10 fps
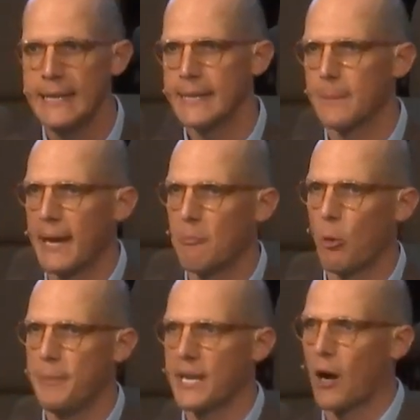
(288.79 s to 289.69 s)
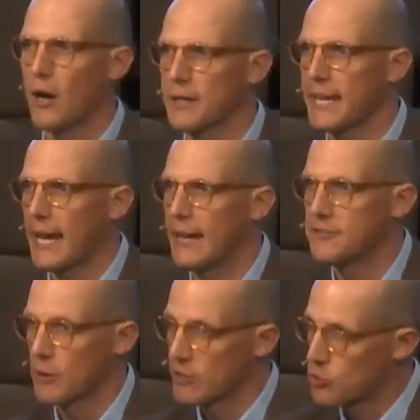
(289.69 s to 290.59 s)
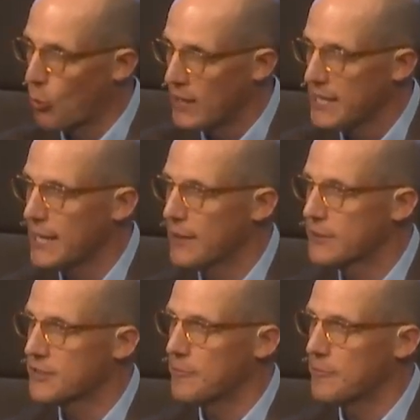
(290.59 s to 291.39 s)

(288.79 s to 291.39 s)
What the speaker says: The man we'll be calling has over 20 years of